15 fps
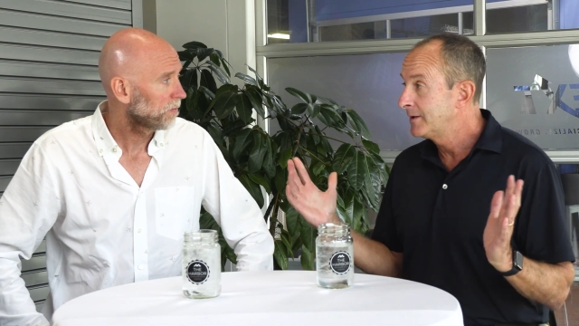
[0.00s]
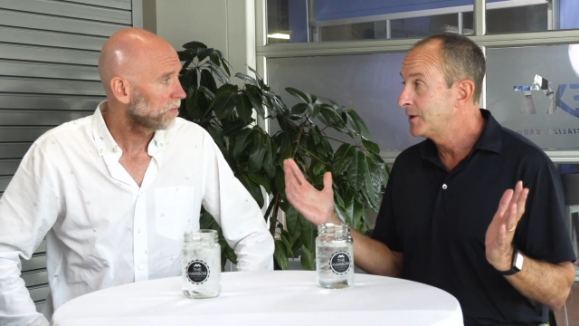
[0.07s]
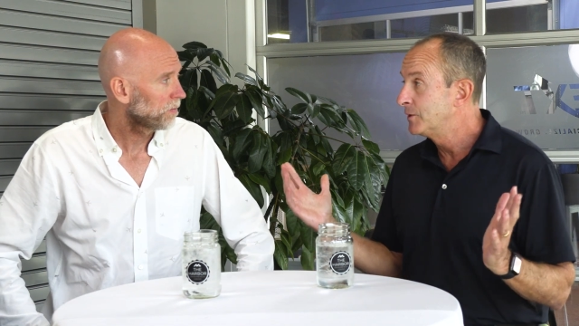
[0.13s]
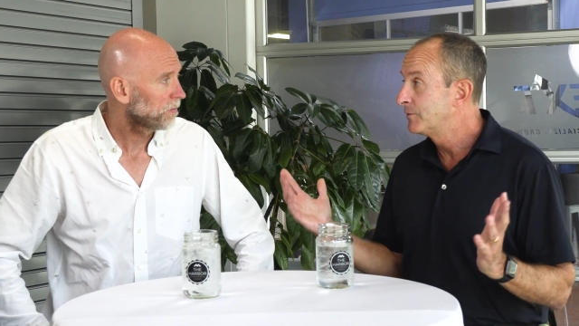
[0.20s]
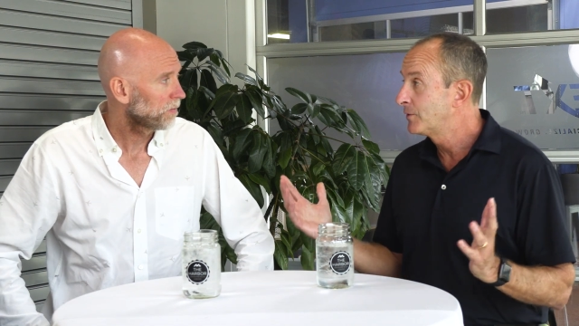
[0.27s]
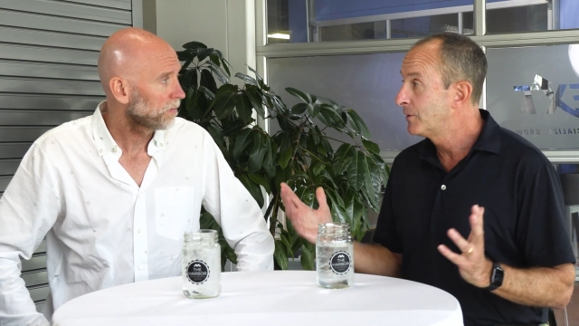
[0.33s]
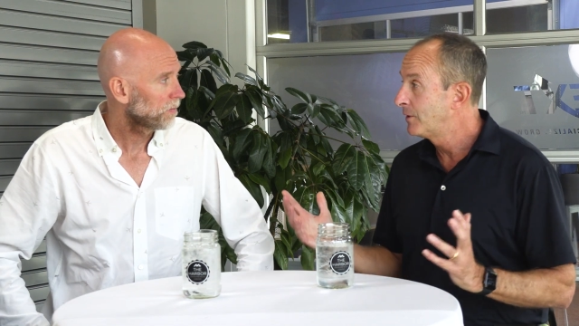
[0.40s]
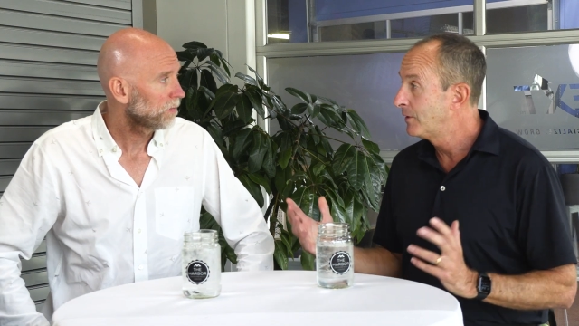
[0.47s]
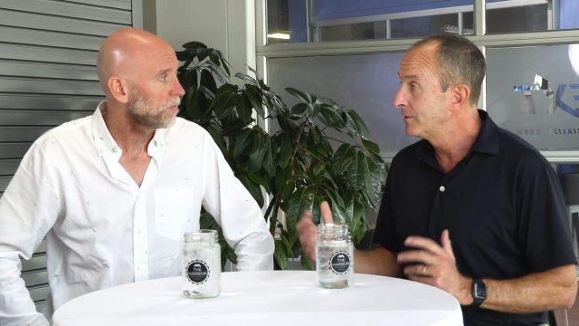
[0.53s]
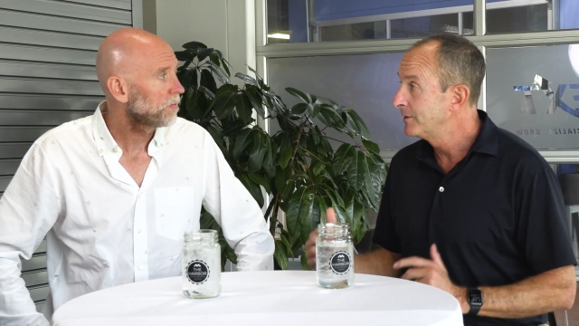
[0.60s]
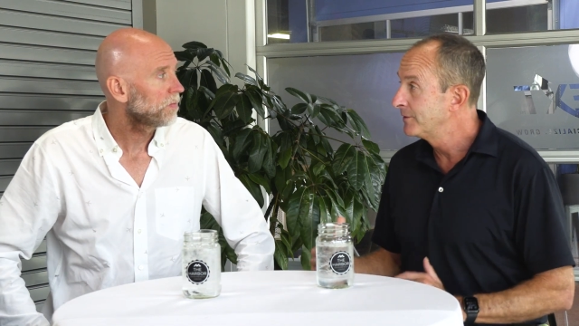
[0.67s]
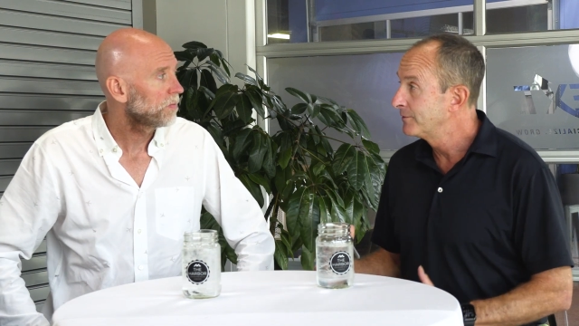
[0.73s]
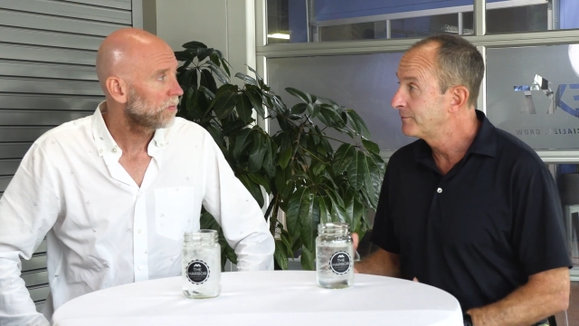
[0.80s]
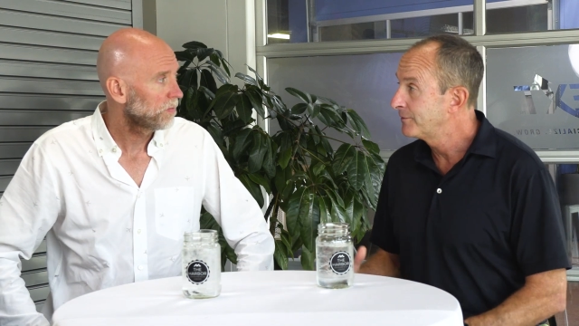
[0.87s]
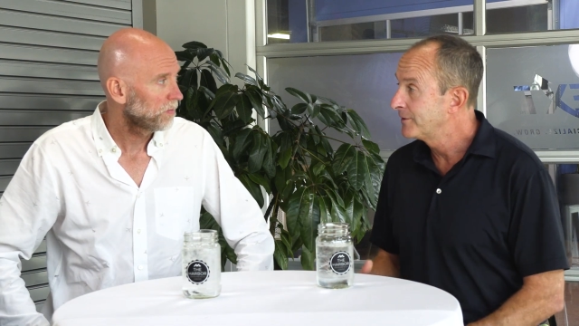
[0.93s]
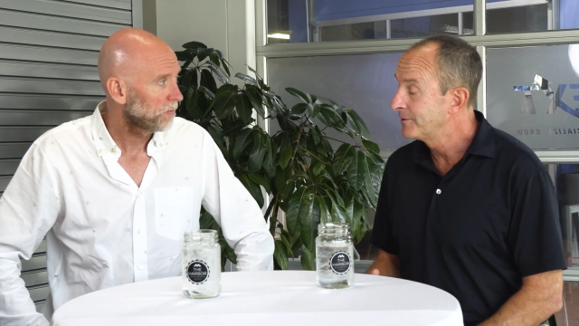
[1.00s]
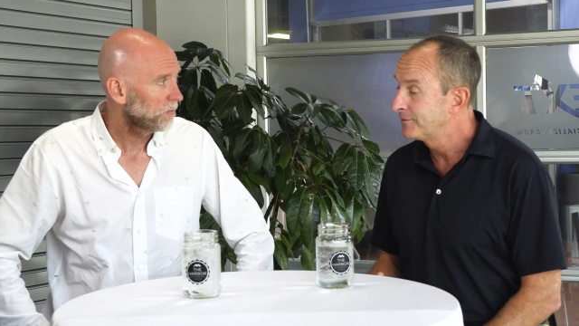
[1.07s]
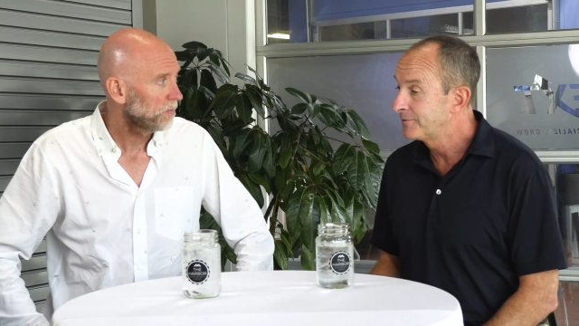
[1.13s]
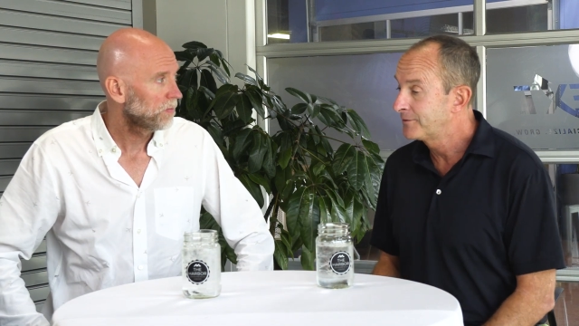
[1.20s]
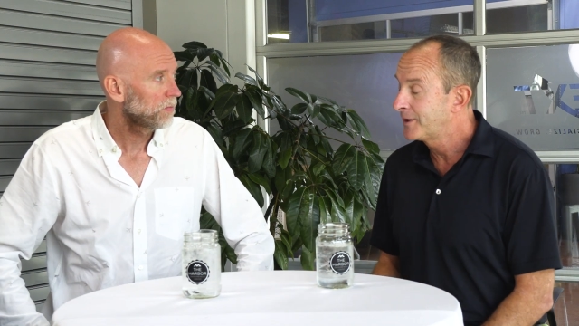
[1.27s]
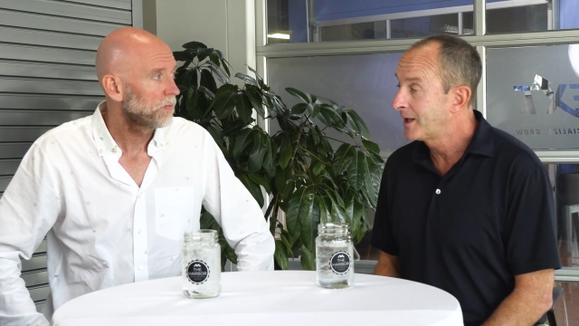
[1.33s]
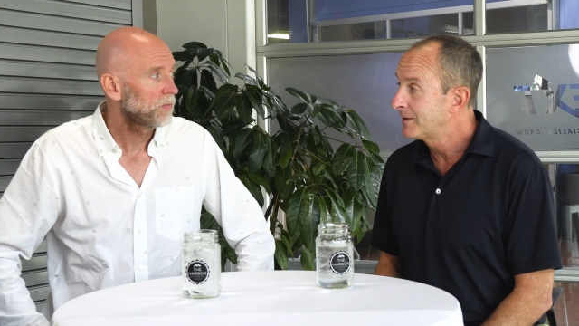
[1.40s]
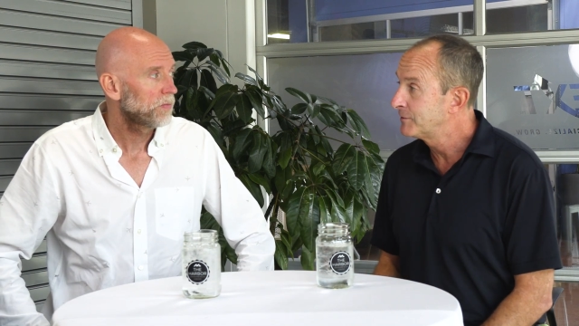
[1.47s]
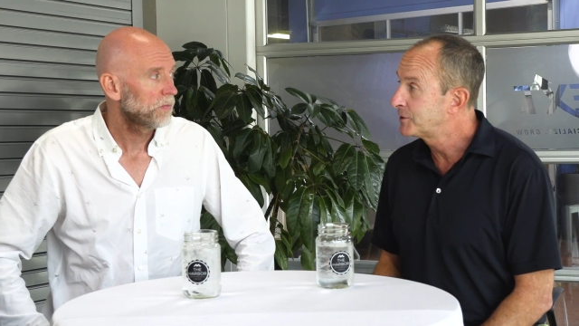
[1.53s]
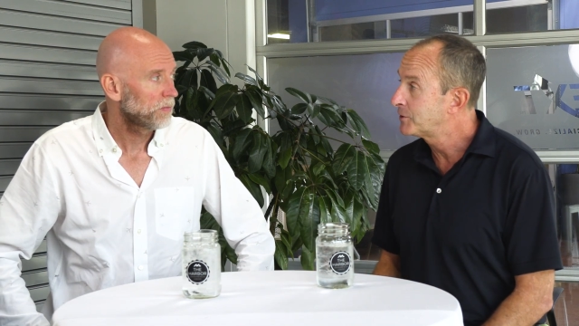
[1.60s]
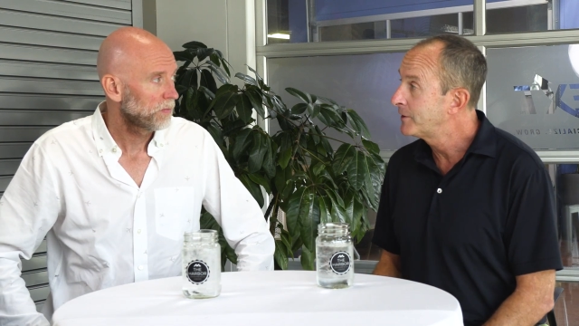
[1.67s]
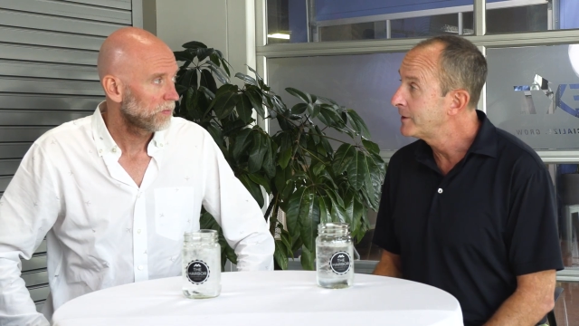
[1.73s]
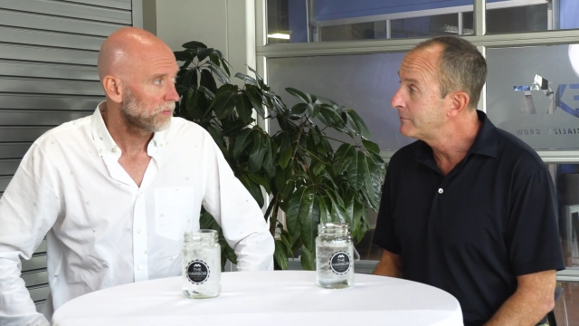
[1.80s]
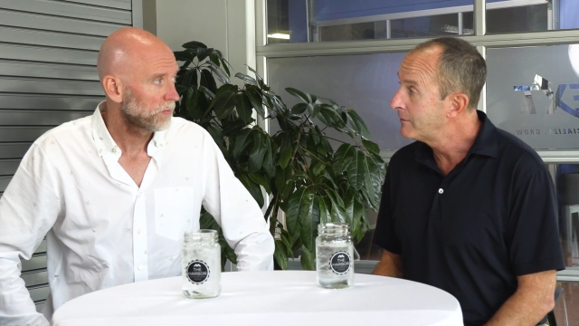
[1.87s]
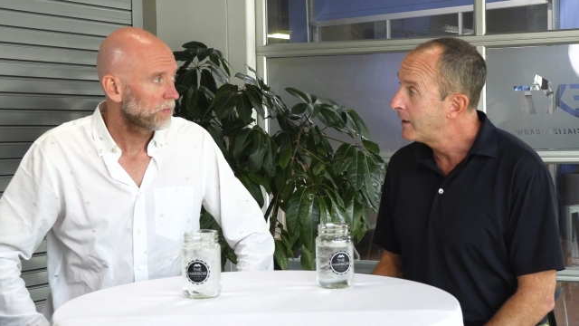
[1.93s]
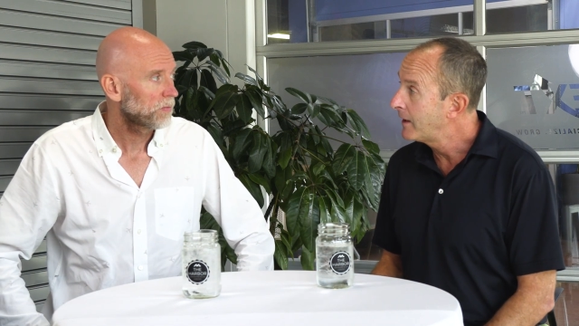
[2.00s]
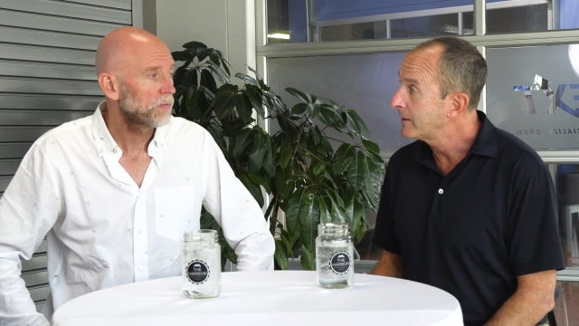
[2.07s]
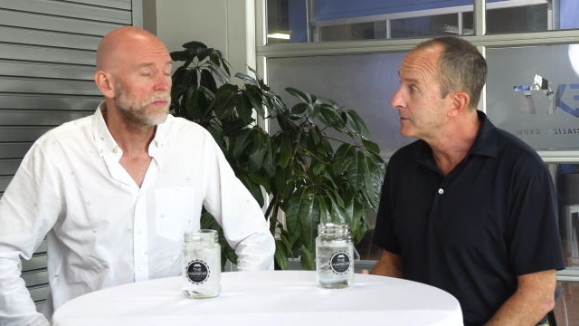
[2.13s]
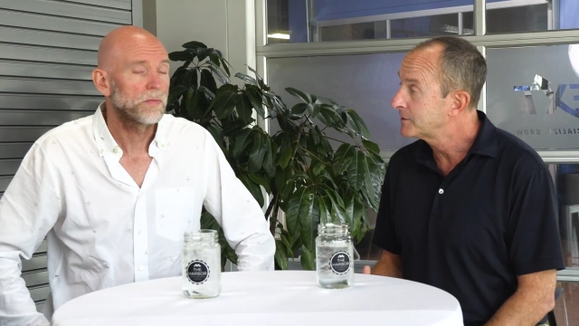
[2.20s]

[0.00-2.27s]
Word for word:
Speaker 1: overall is kind of a train wreck.